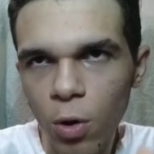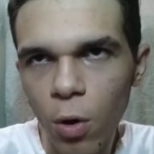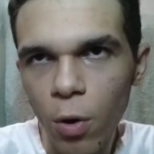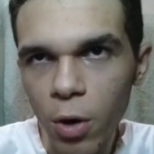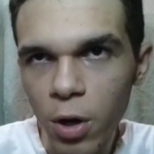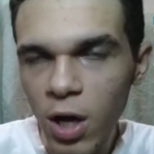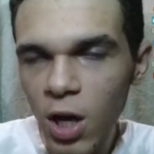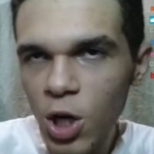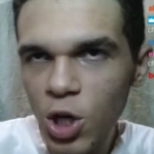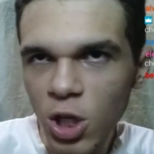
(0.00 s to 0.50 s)

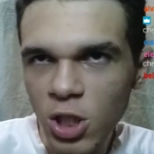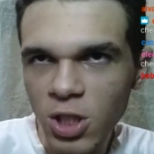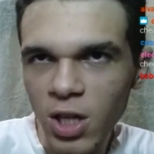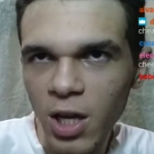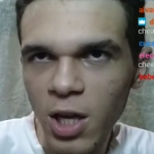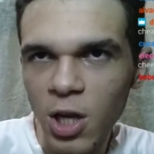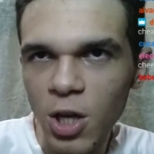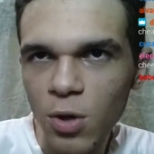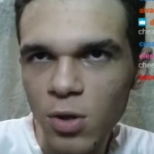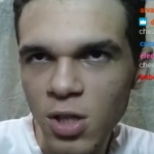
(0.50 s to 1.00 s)
or you can just
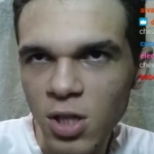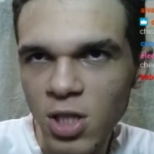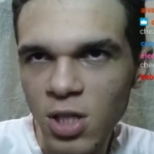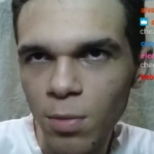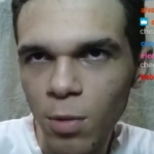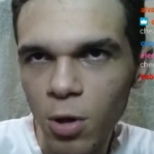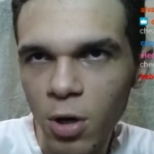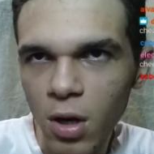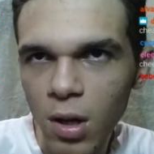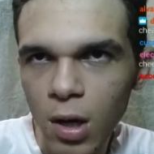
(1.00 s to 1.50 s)
like use a
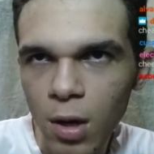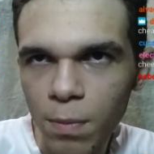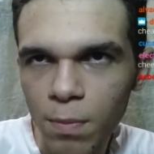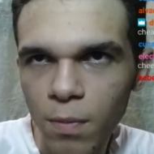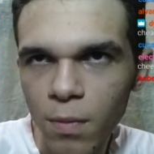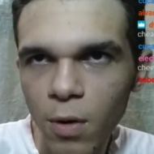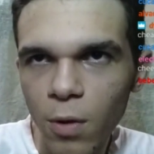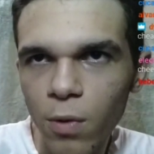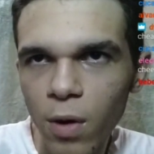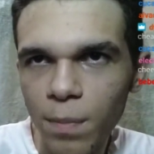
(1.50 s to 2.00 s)
similar grip
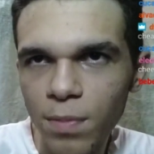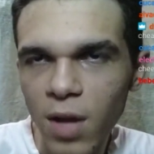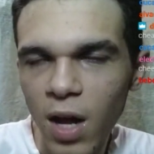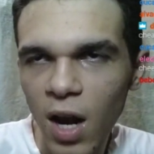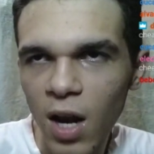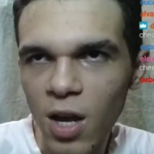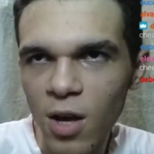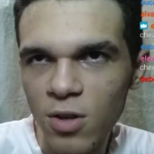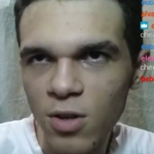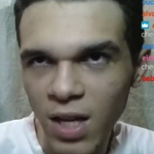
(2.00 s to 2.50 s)
grip
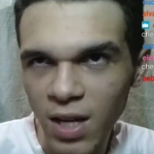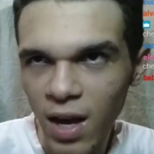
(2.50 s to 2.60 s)
that I use.